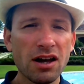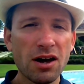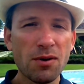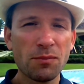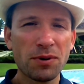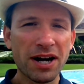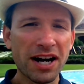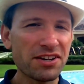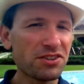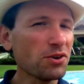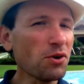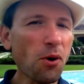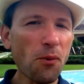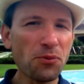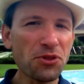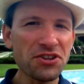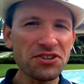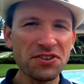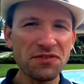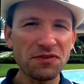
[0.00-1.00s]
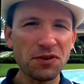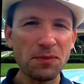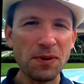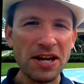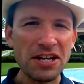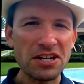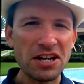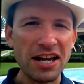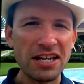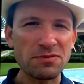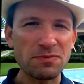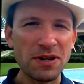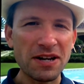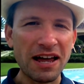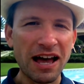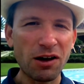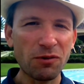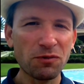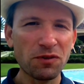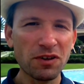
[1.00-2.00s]
But I do hope this information has been
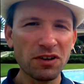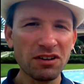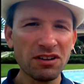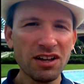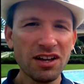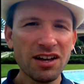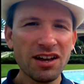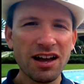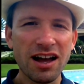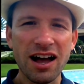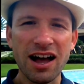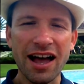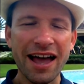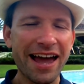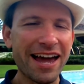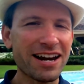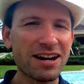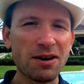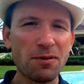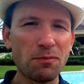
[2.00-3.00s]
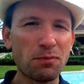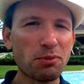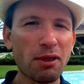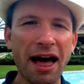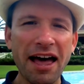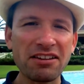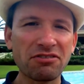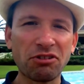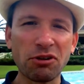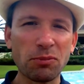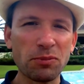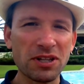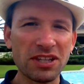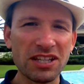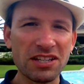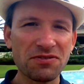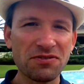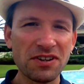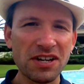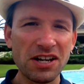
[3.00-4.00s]
helpful. I had a blast filming
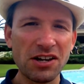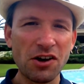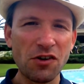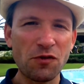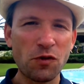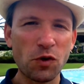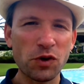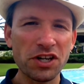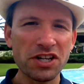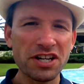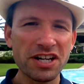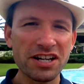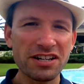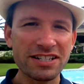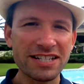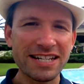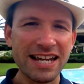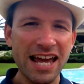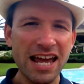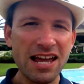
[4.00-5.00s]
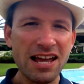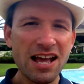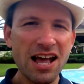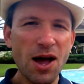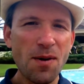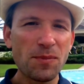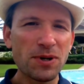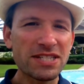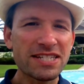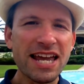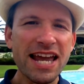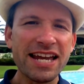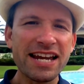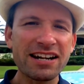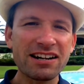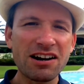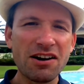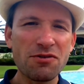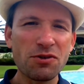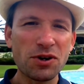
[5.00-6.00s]
this video for you here today. But take
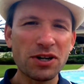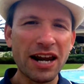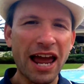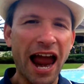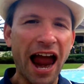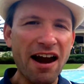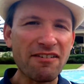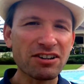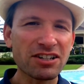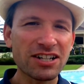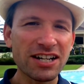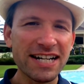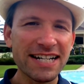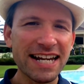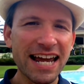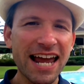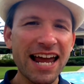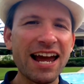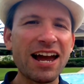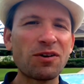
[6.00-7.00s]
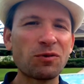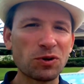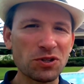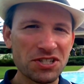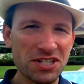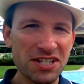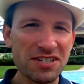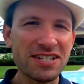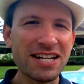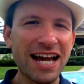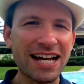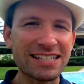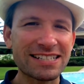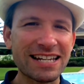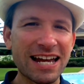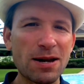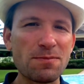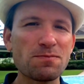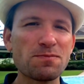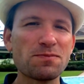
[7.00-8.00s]
care, everyone. Have a great day, and we'll see you next
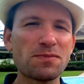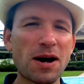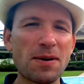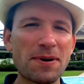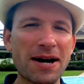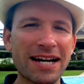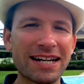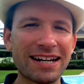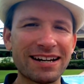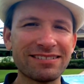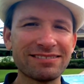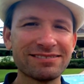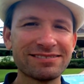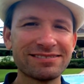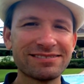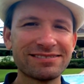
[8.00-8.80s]
time. Bye bye now.